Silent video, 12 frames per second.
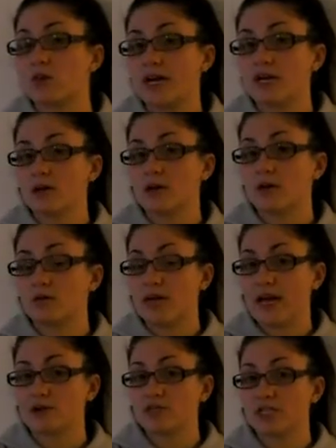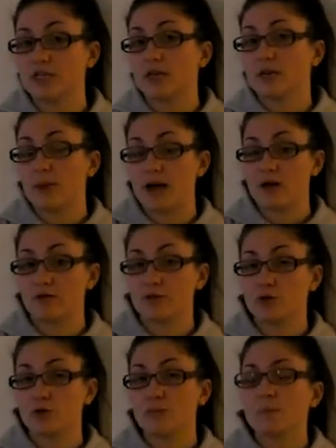ran on algae
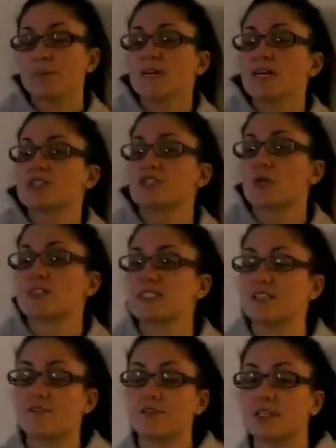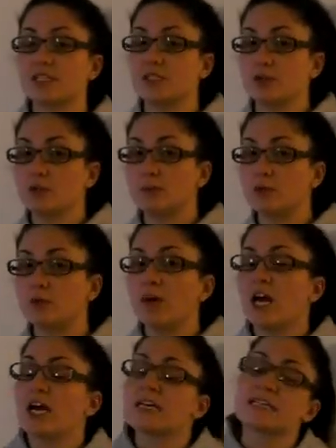biofuel, so it's definitely doable.
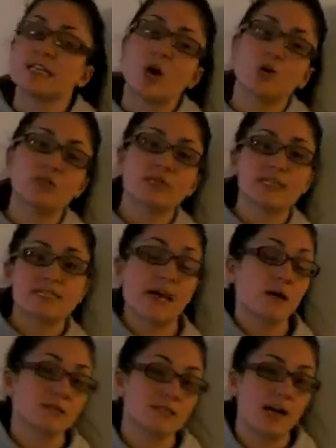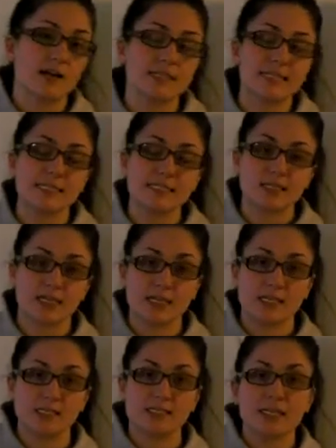The only downside to this
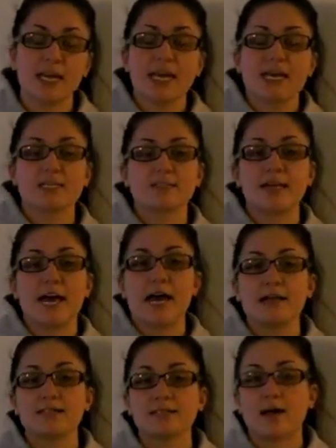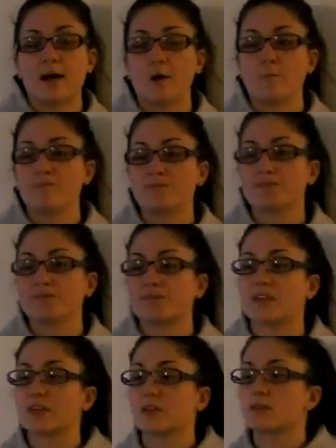is that
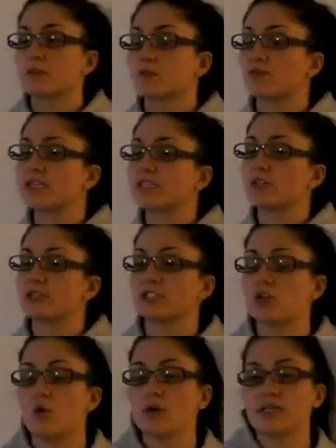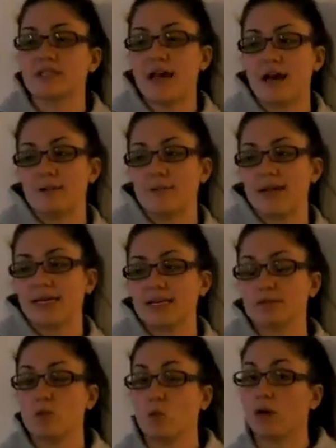the research is going into how to make
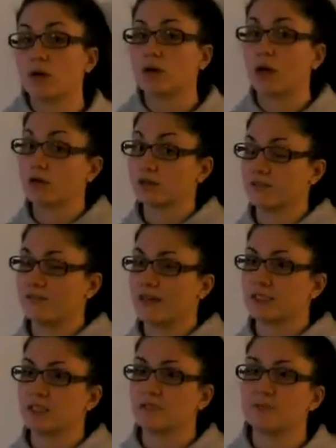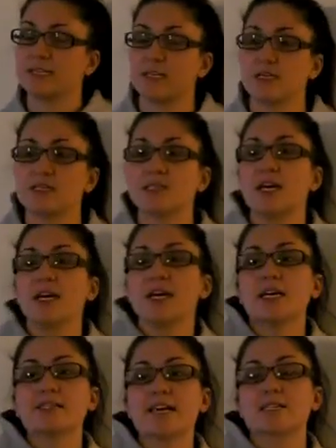it more cost effective, because
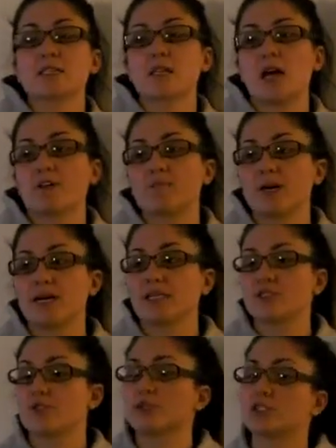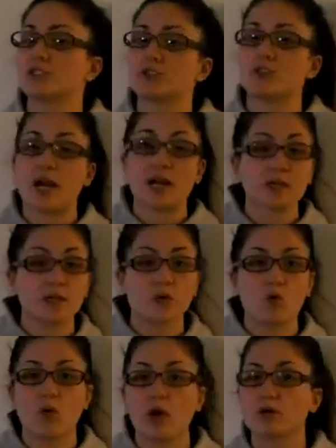it takes a lot of money to extract the
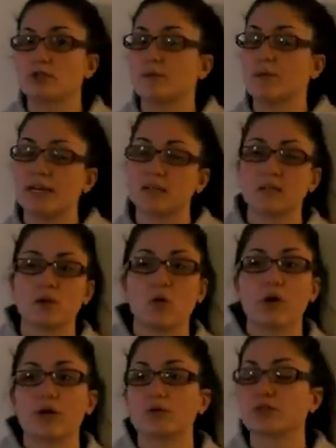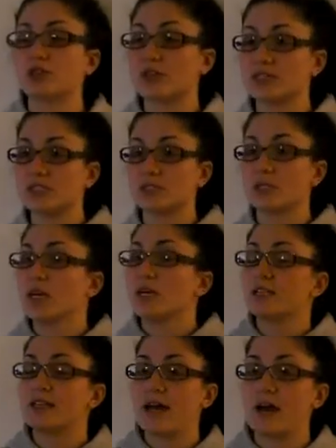oil, to make the oil, stress
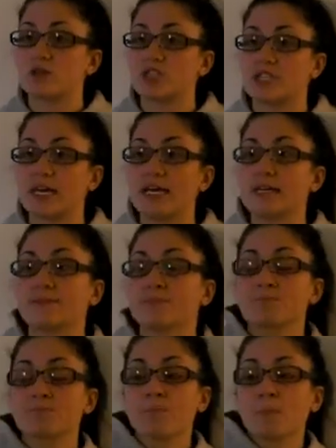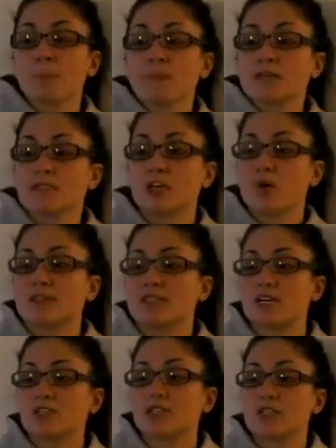the algae, and so it's
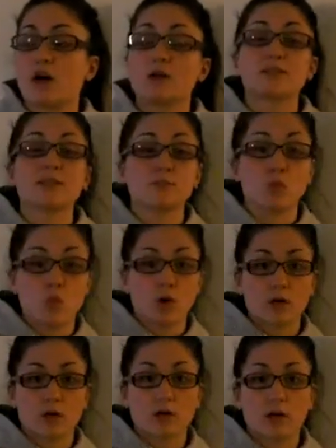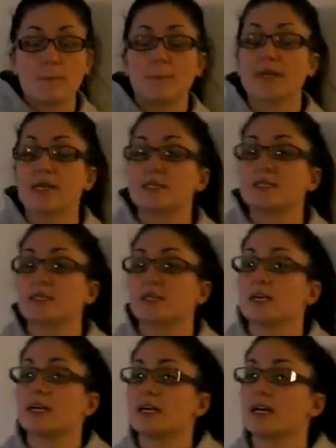actually costing more. But
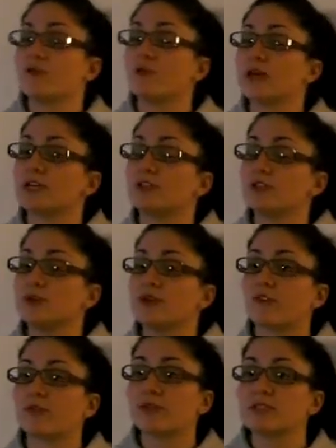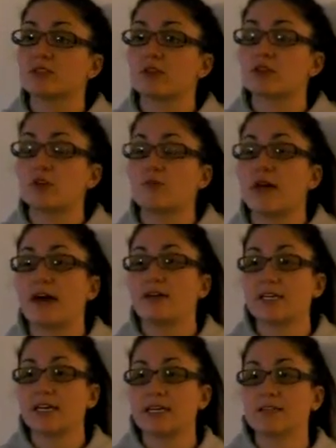if we can do enough research on how to
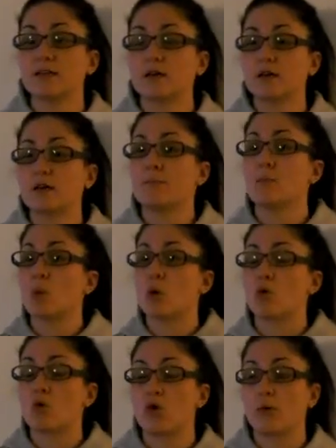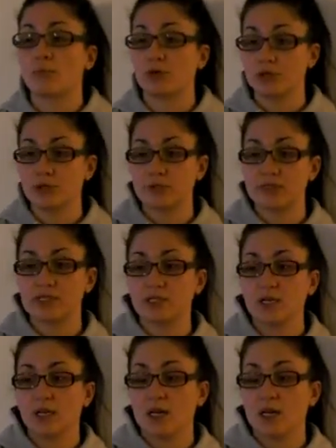get more oil produced